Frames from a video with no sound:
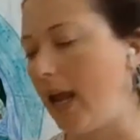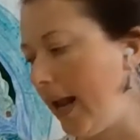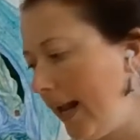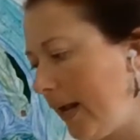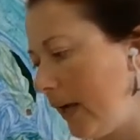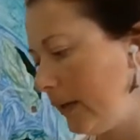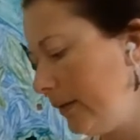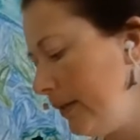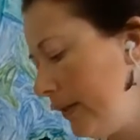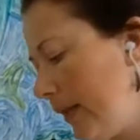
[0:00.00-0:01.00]

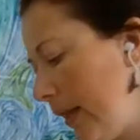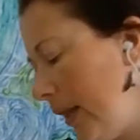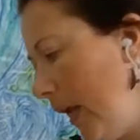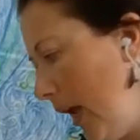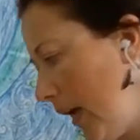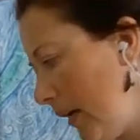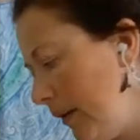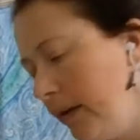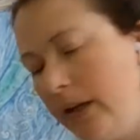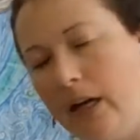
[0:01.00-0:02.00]
And
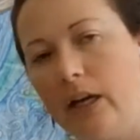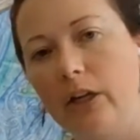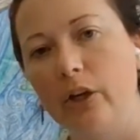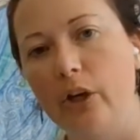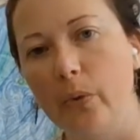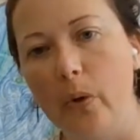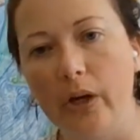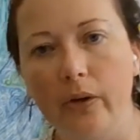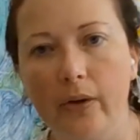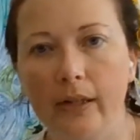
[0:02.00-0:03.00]
then you're going to want
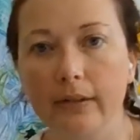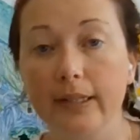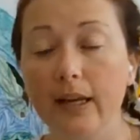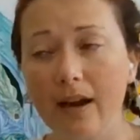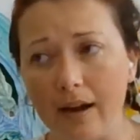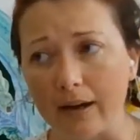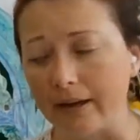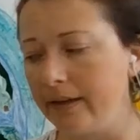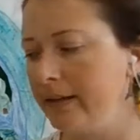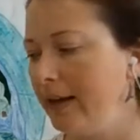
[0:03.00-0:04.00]
to go
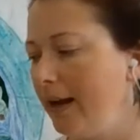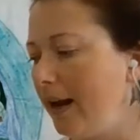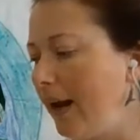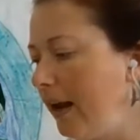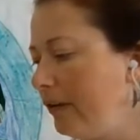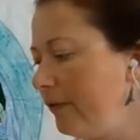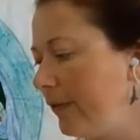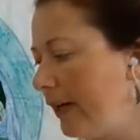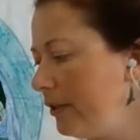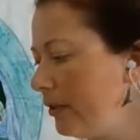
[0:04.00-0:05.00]
outside and
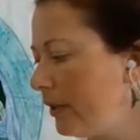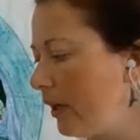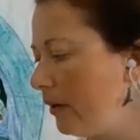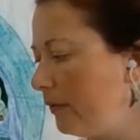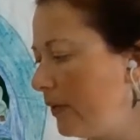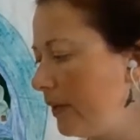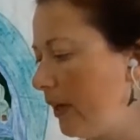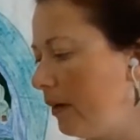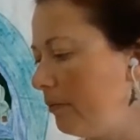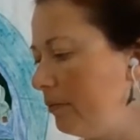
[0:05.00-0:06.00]
find yourselves
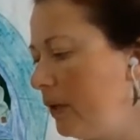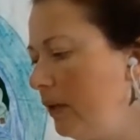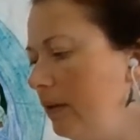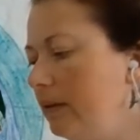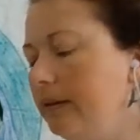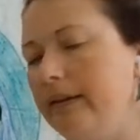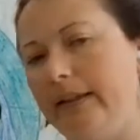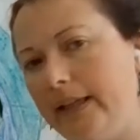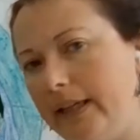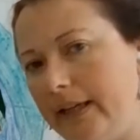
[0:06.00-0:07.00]
some
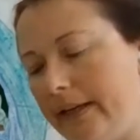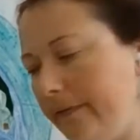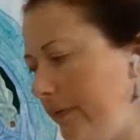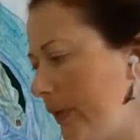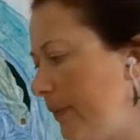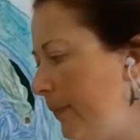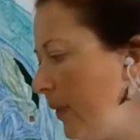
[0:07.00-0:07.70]
leaves.